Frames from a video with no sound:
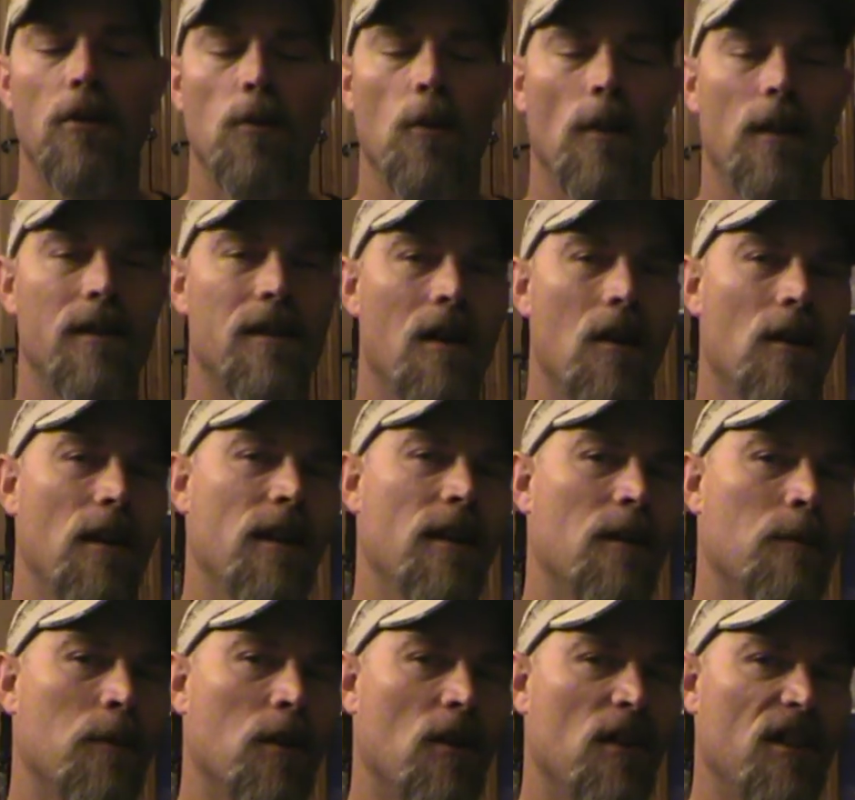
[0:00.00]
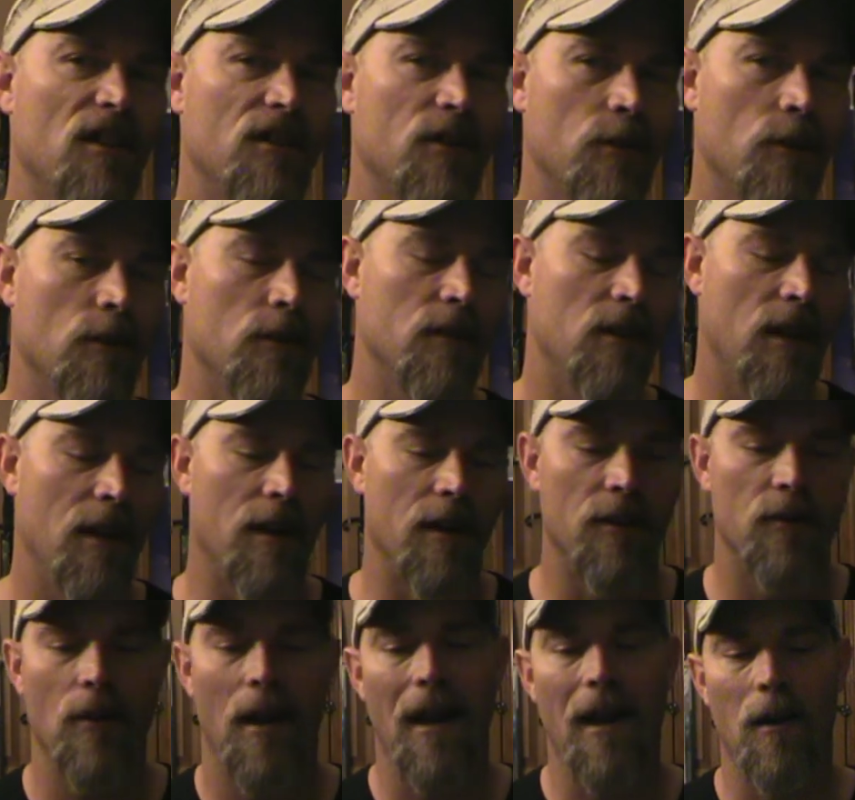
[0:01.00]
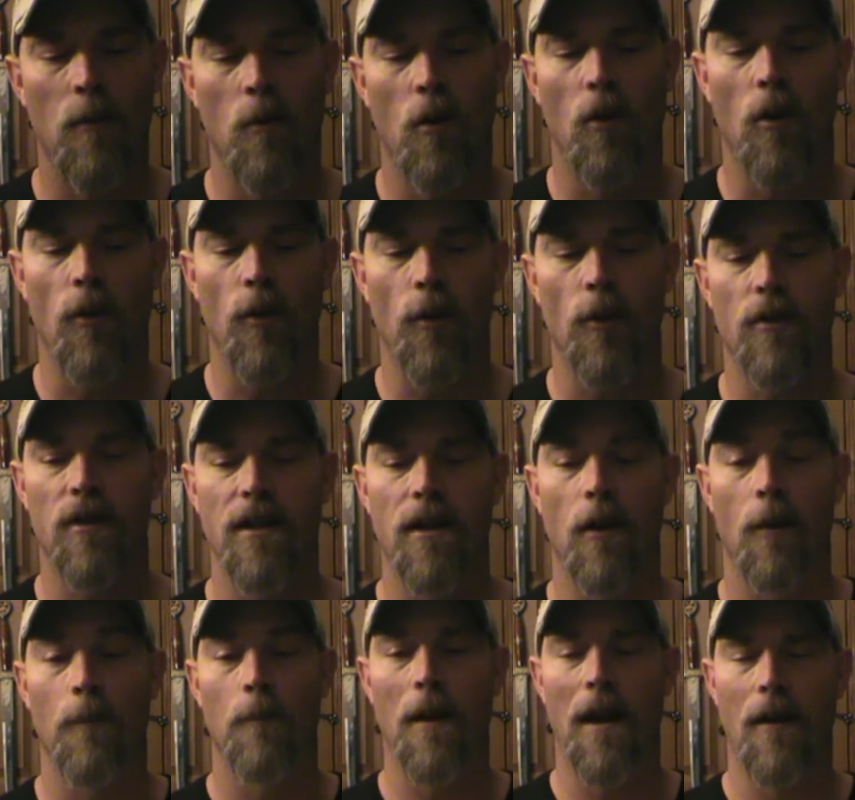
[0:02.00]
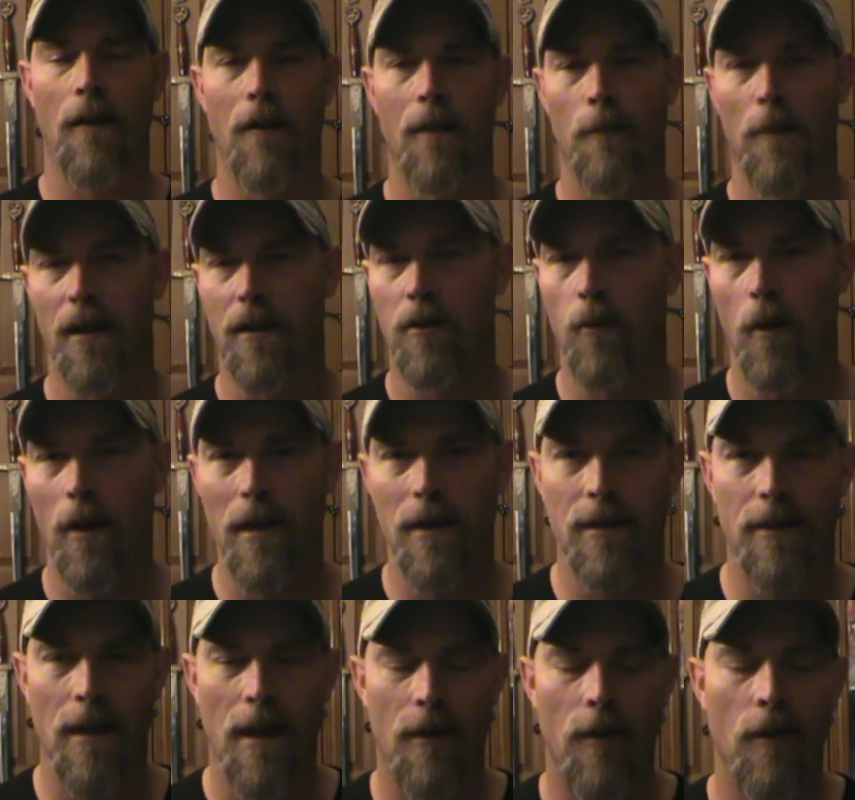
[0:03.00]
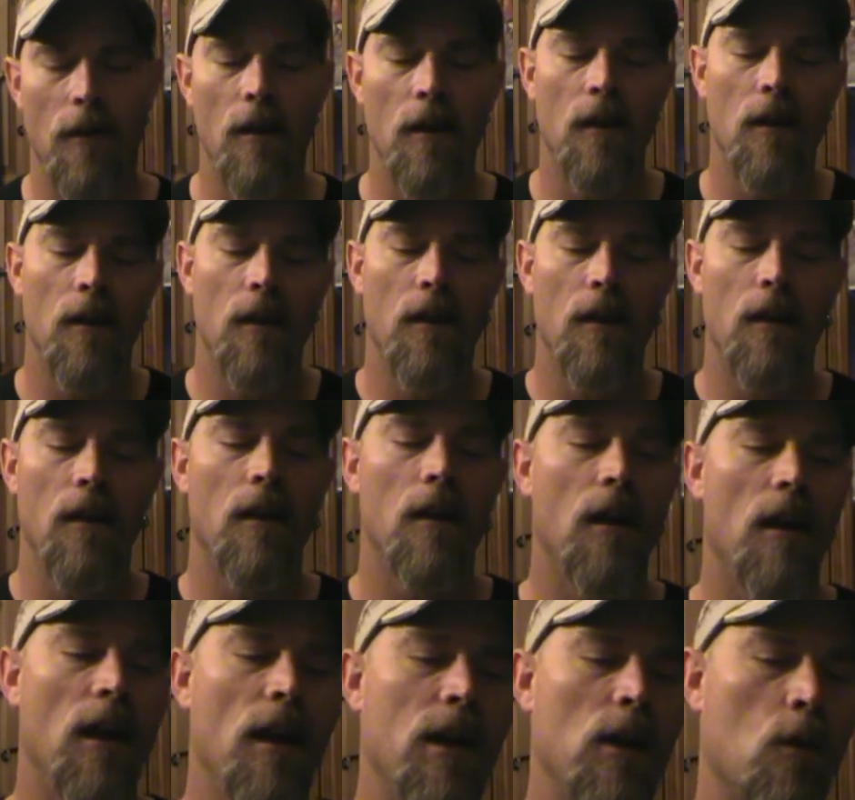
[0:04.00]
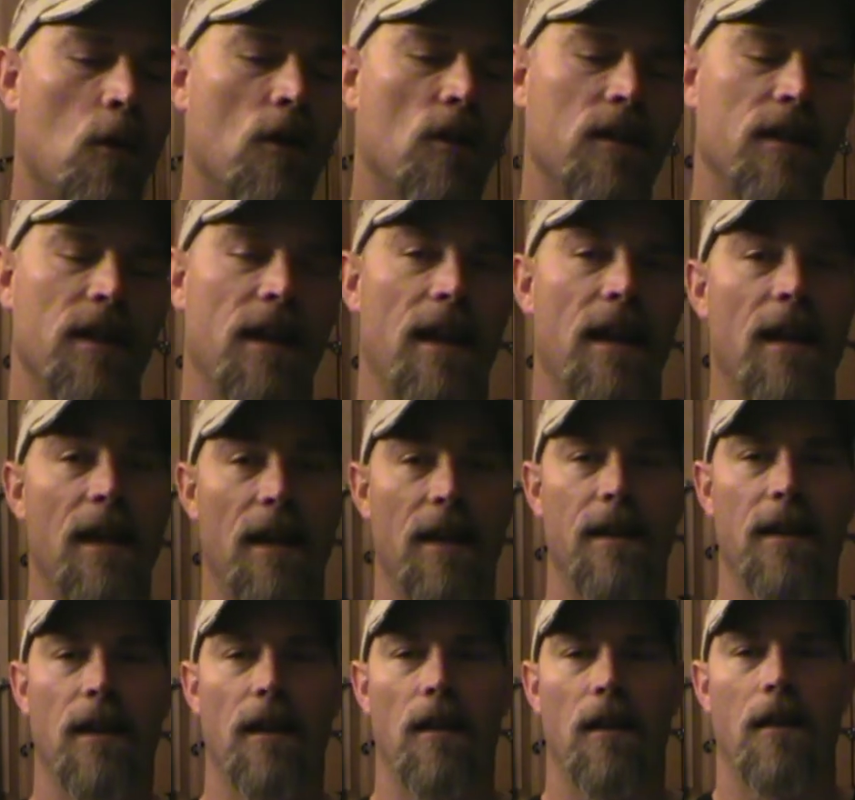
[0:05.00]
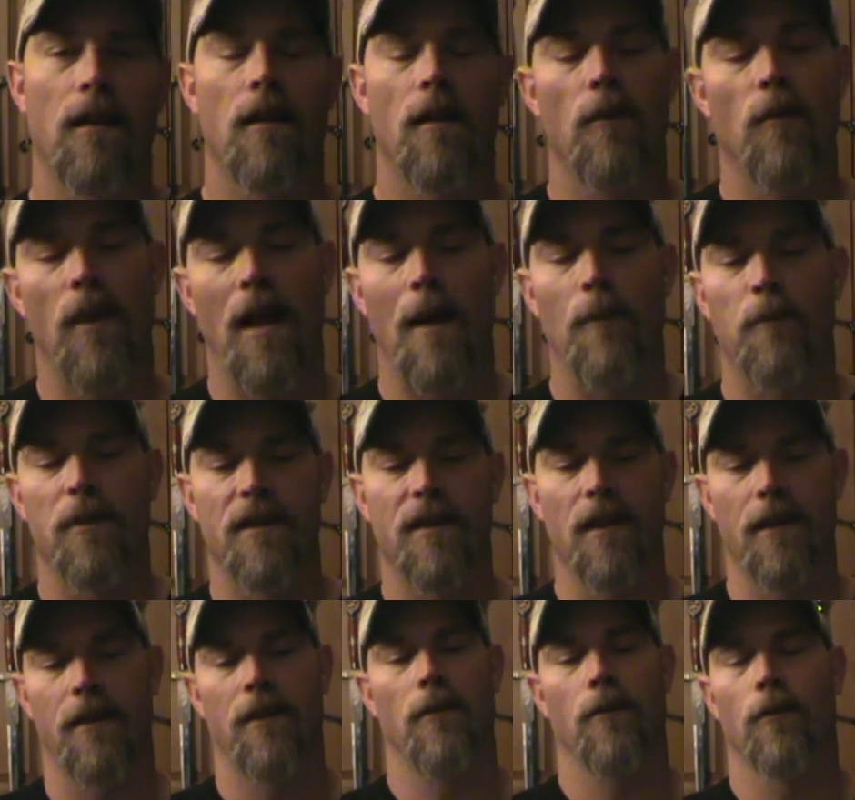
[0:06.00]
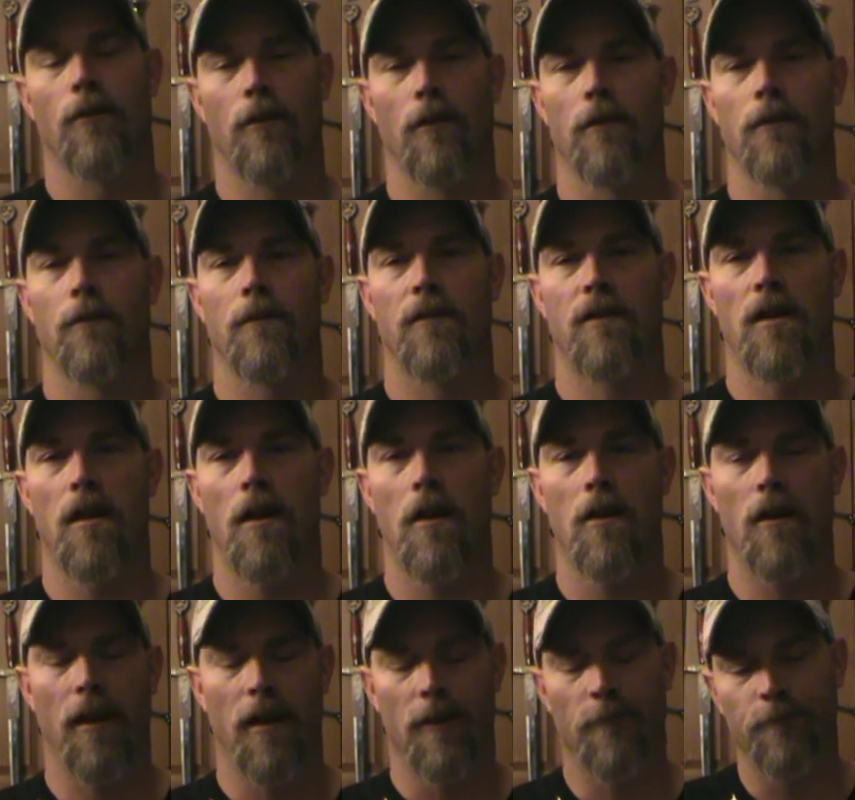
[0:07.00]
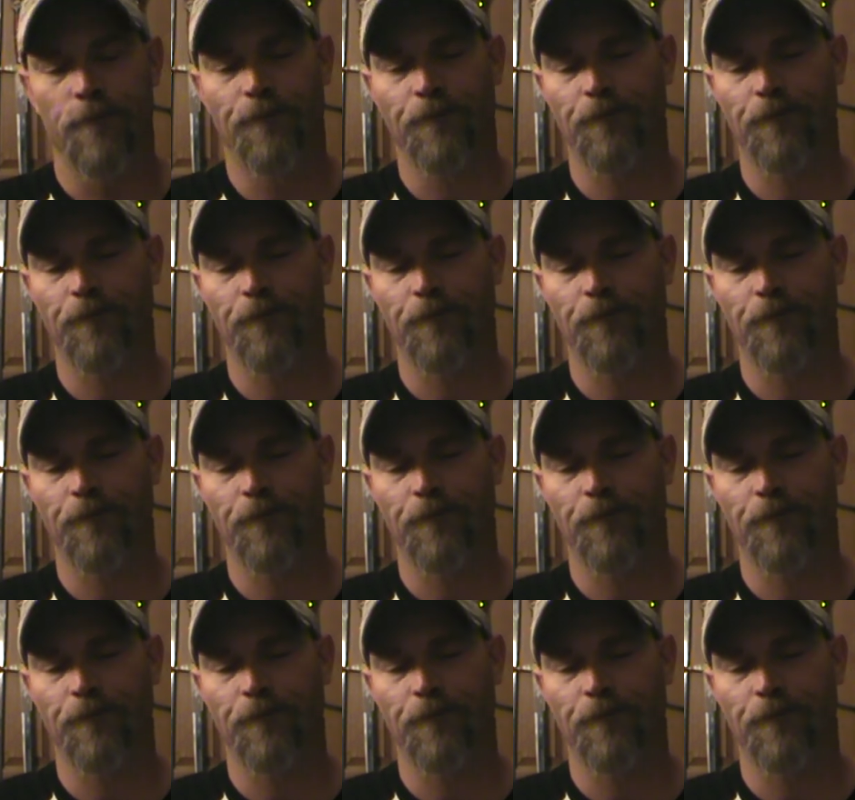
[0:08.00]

to where the target number is 13. So I got to roll a 13 or better on my 20-sider in order to hit that particular target.